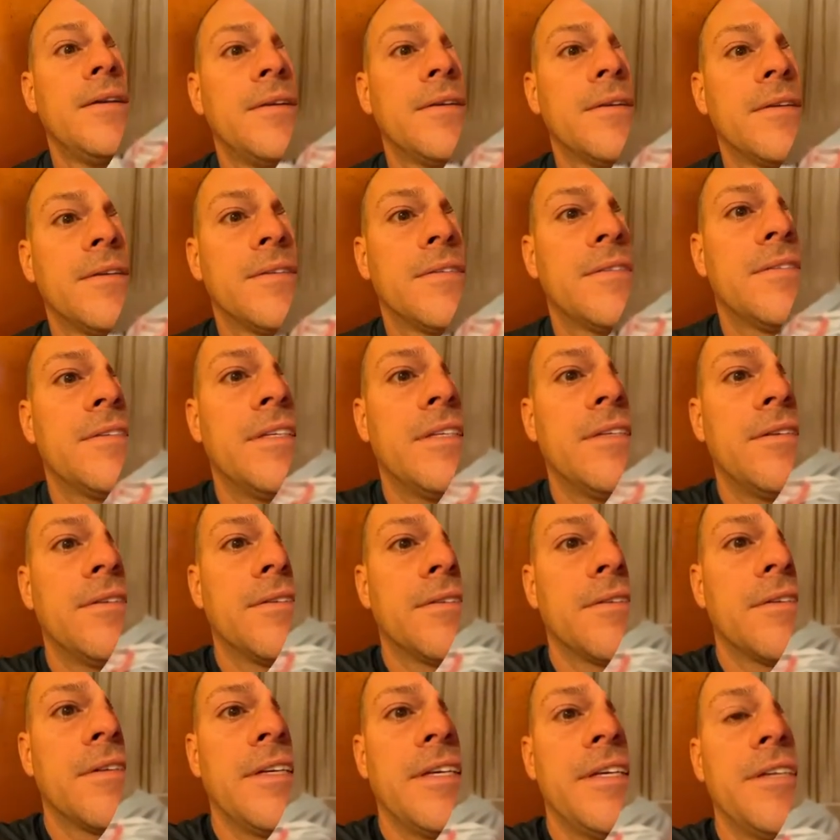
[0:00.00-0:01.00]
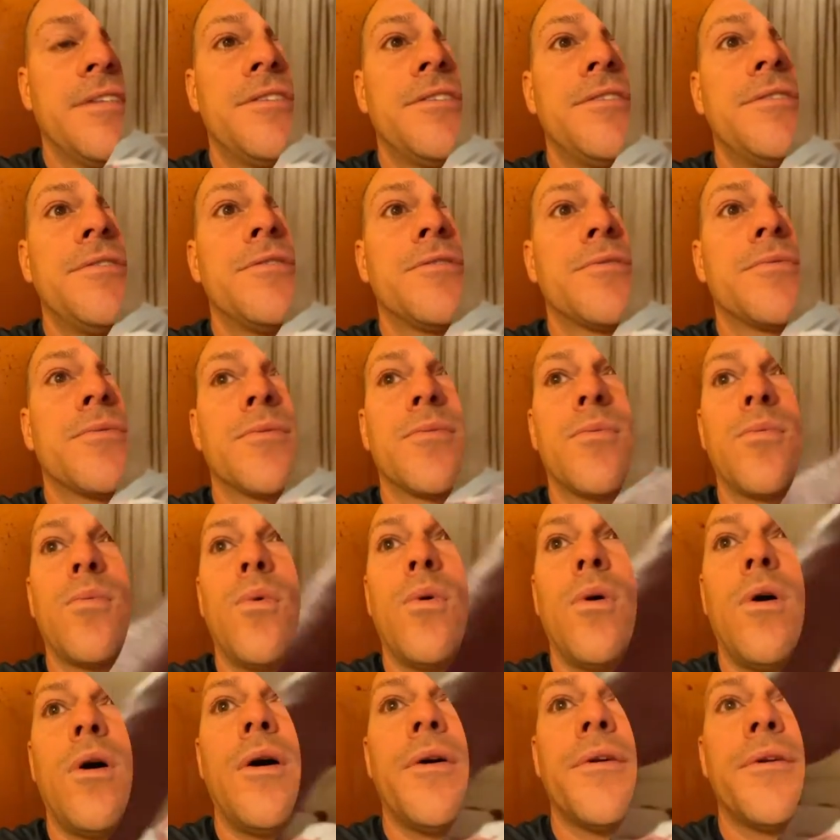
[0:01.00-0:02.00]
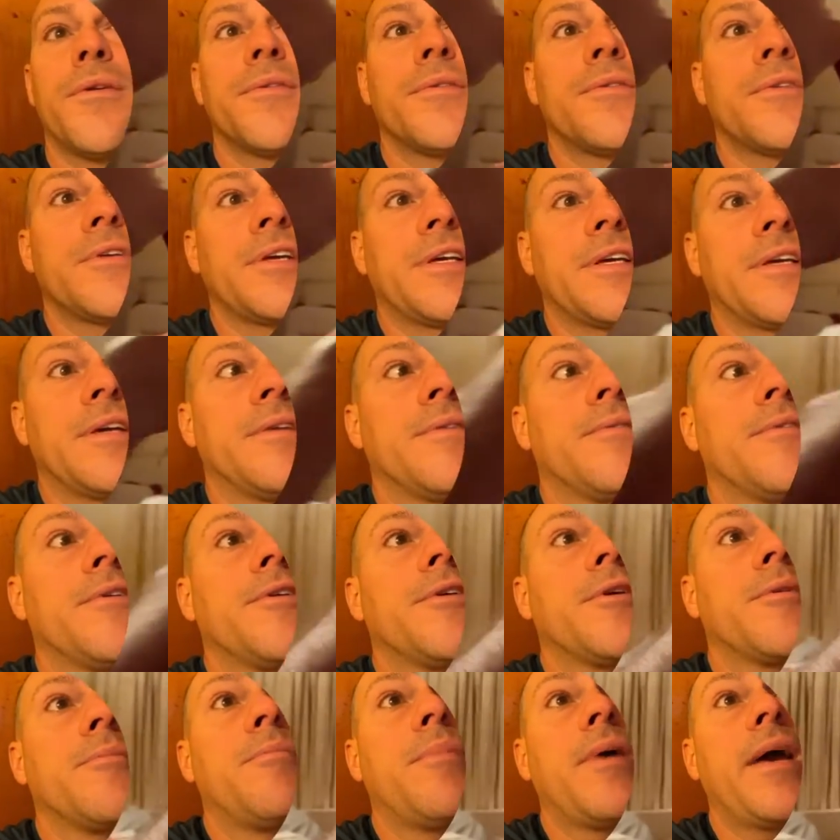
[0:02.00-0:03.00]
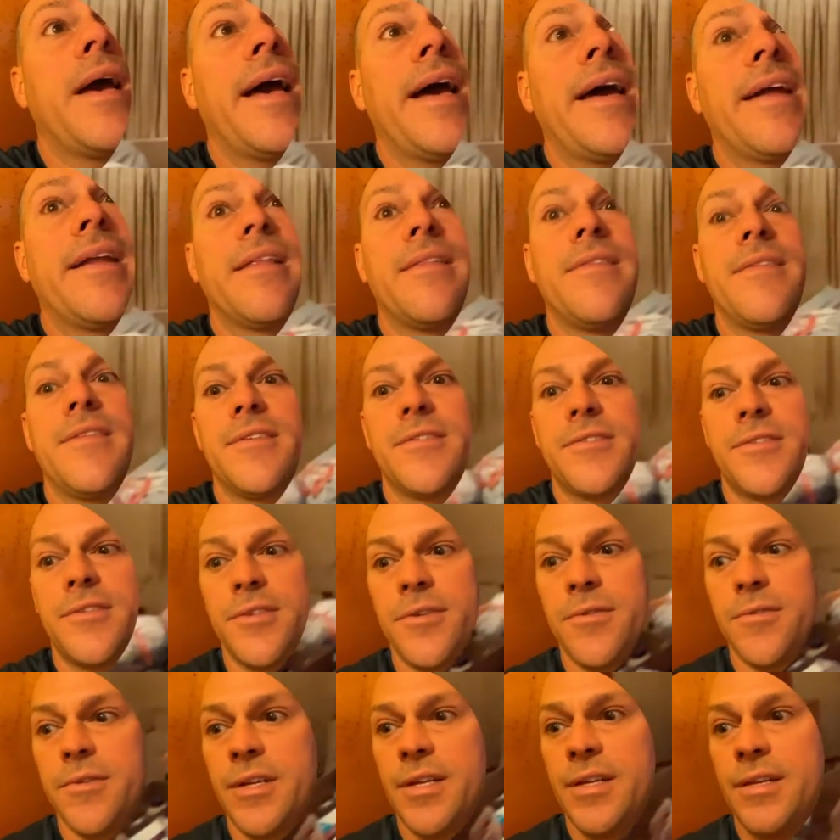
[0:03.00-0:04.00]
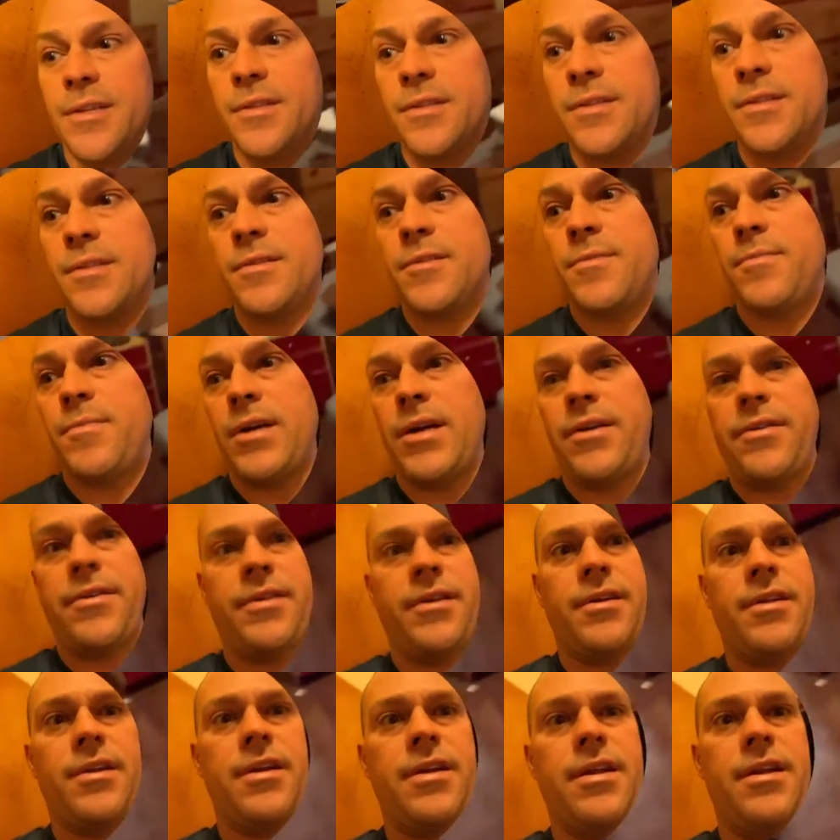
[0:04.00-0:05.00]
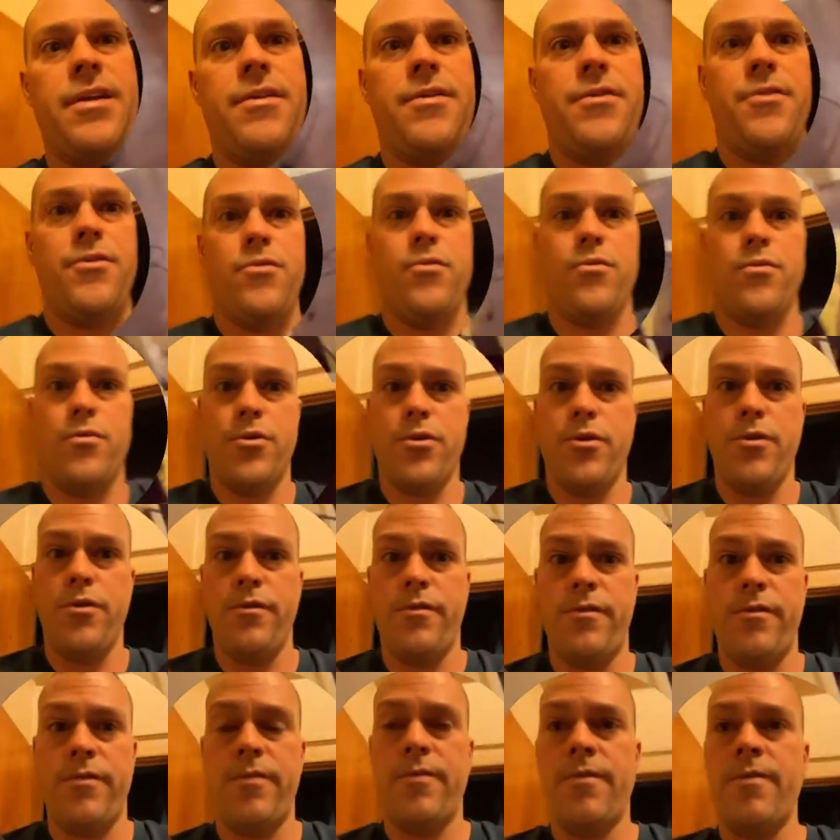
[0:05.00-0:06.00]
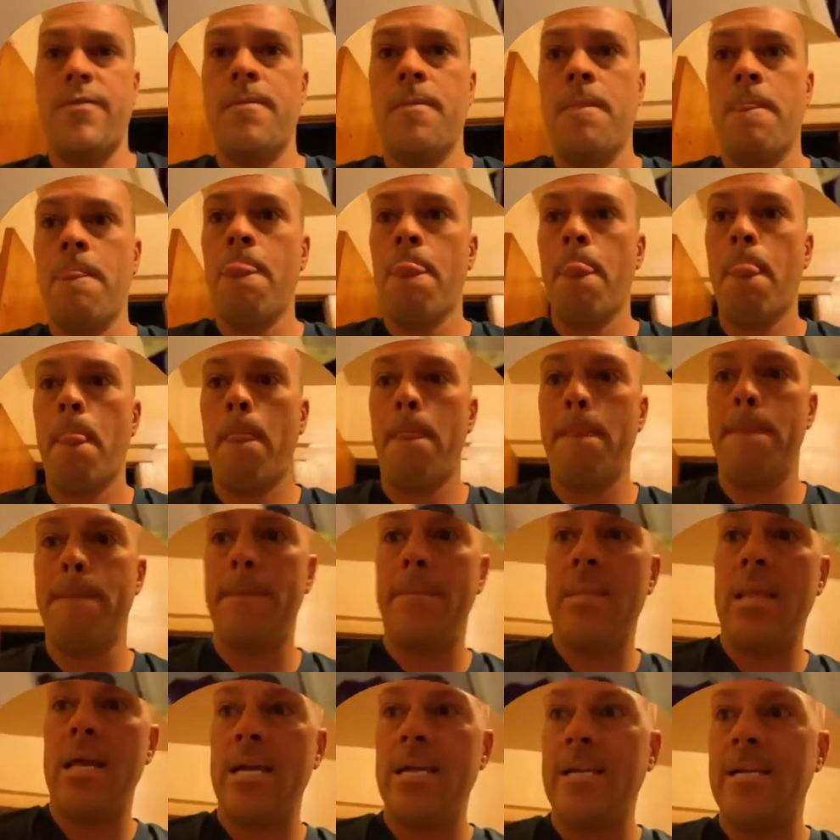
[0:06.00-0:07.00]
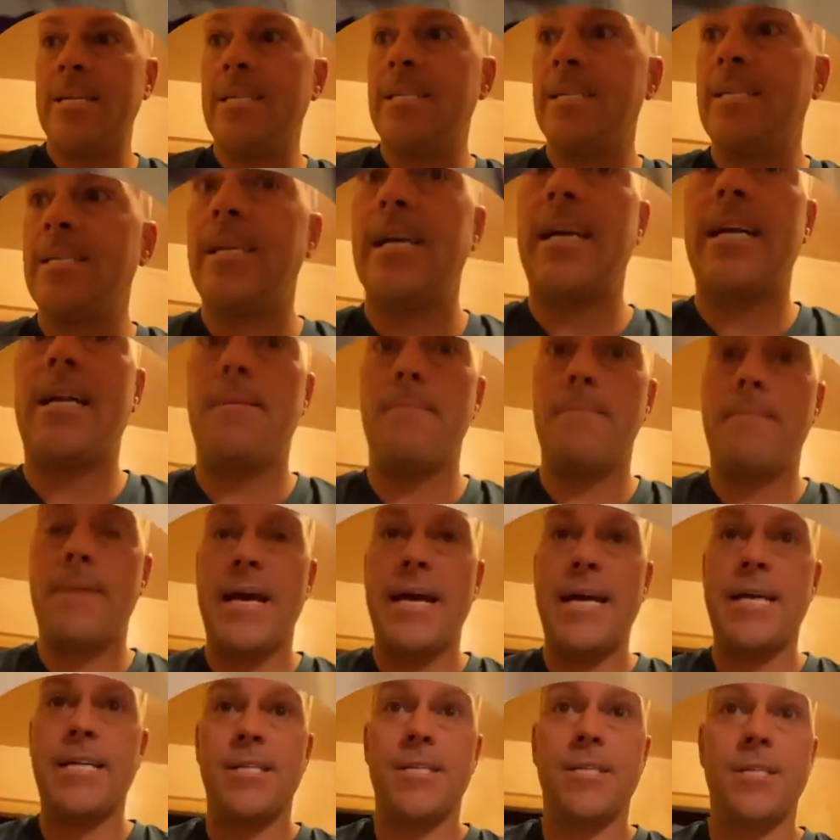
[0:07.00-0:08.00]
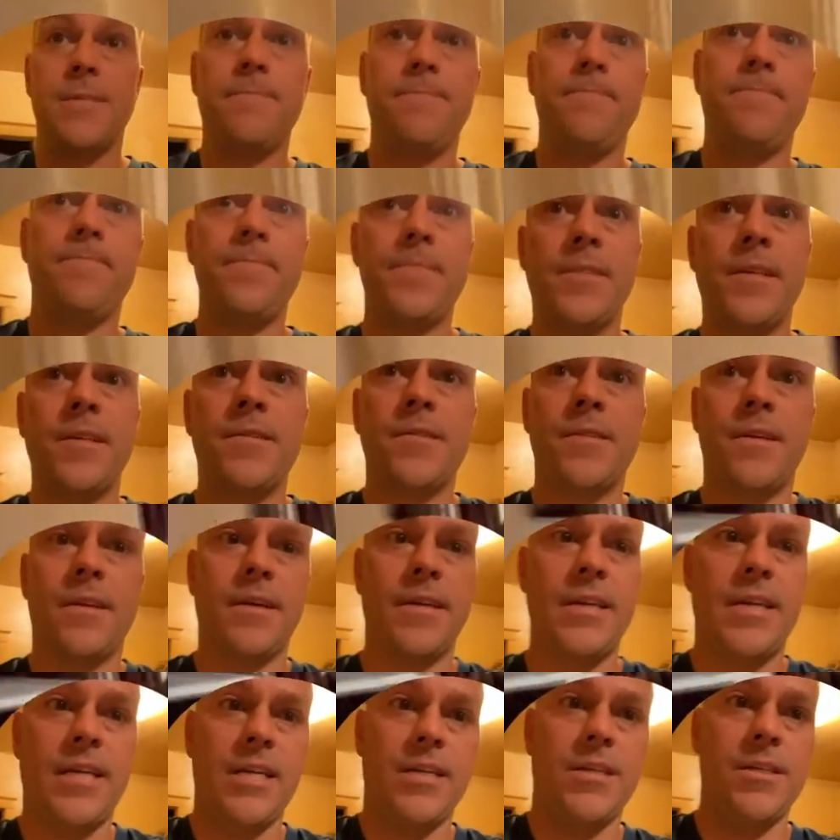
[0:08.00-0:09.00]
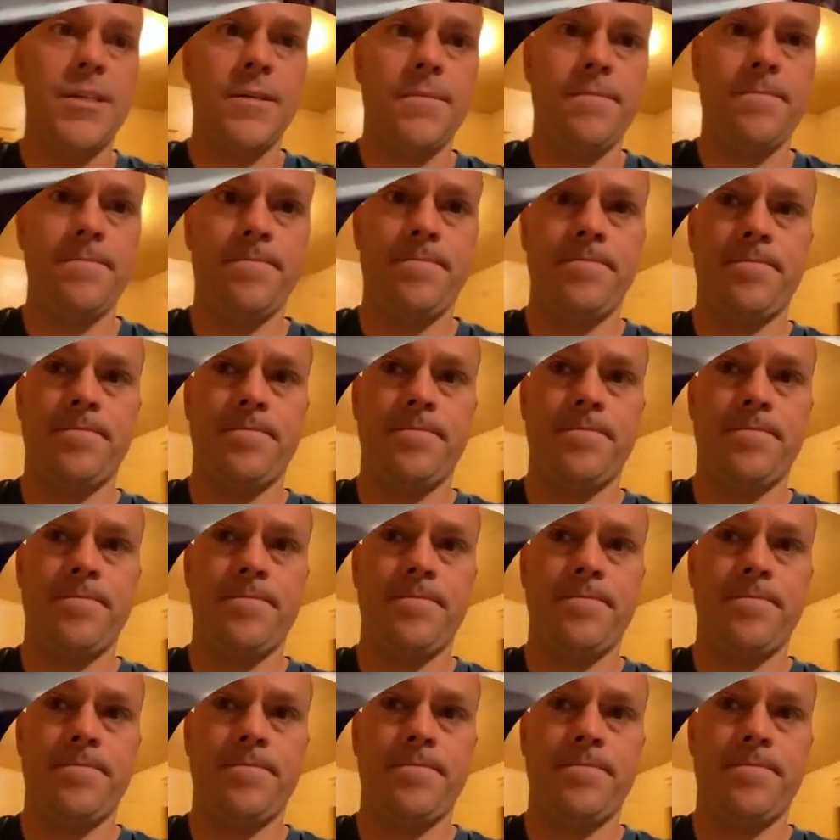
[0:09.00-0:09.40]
You see there's issues with water leaking really bad in this unit, so it's probably gonna need a new roof, I'd imagine. Here's our kitchen.